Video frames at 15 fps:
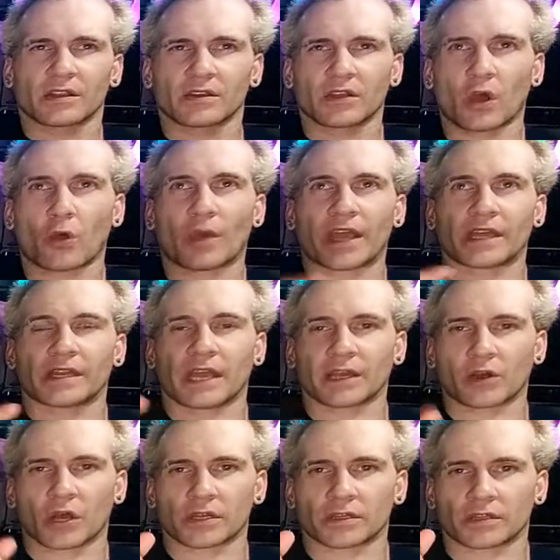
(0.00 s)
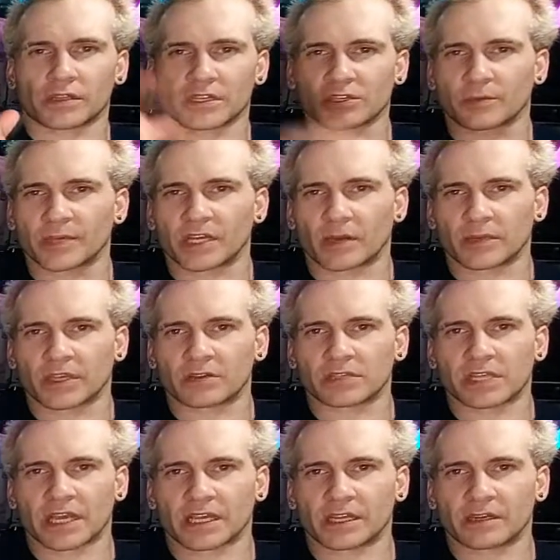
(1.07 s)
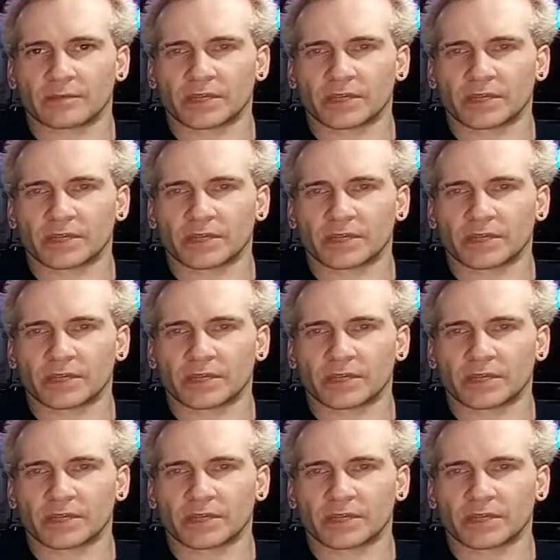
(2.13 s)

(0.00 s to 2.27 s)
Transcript: No, wait, hang on. This will be coming out second,